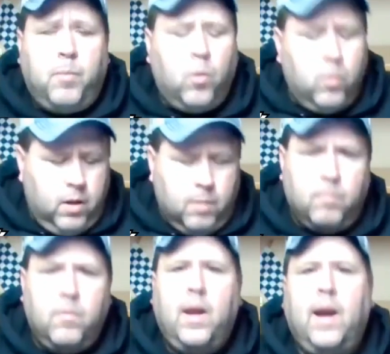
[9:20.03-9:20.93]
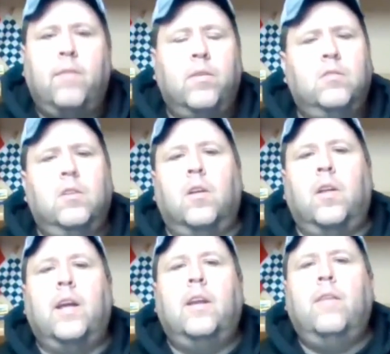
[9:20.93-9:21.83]
the podium every single
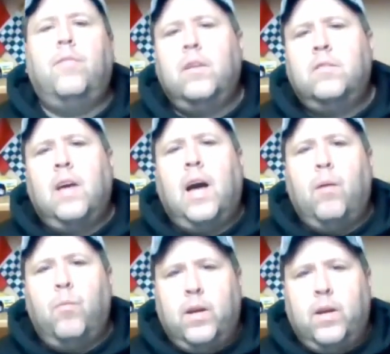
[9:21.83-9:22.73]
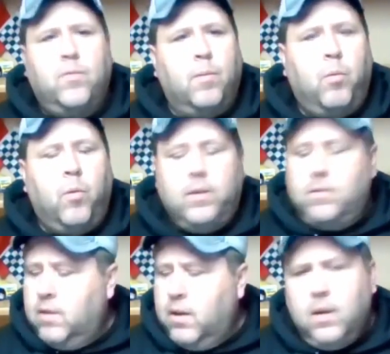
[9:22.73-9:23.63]
night. If this guy raced for
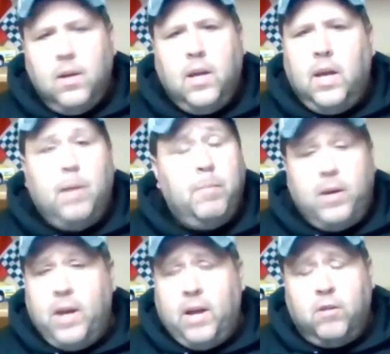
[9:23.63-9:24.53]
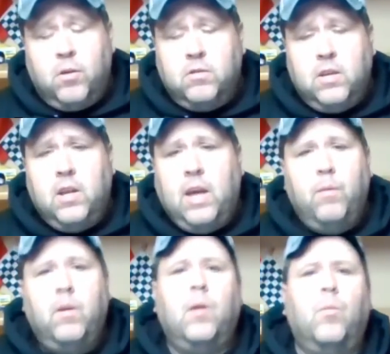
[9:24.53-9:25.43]
points, he'd be dangerous.
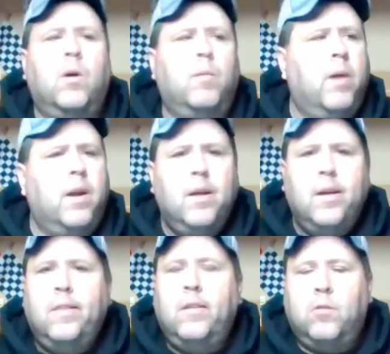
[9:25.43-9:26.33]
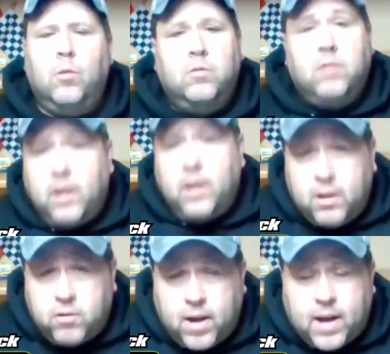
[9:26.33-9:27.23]
He really would, but there's no
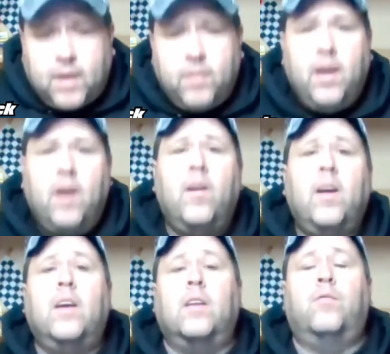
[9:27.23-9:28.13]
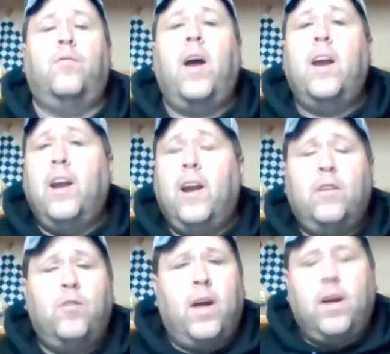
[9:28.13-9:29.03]
Sunday track in the area. His Friday
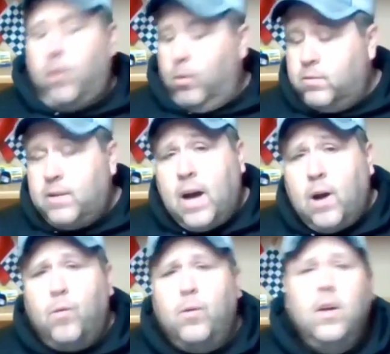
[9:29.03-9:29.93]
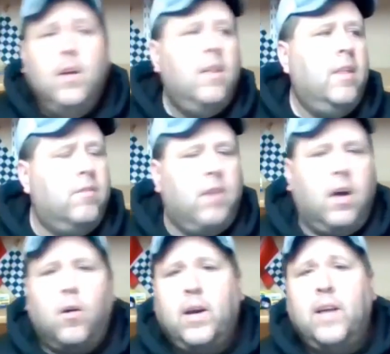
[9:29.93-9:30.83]
night track closed down. He's
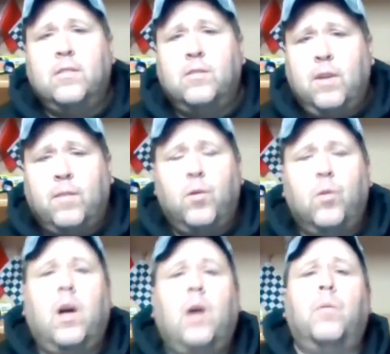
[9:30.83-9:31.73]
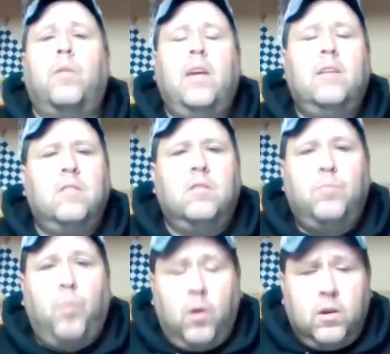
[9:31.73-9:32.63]
got all kinds of stuff going on with kids and
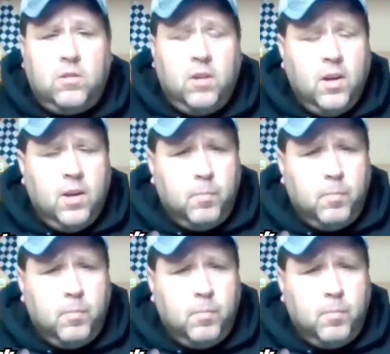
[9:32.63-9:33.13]
sports,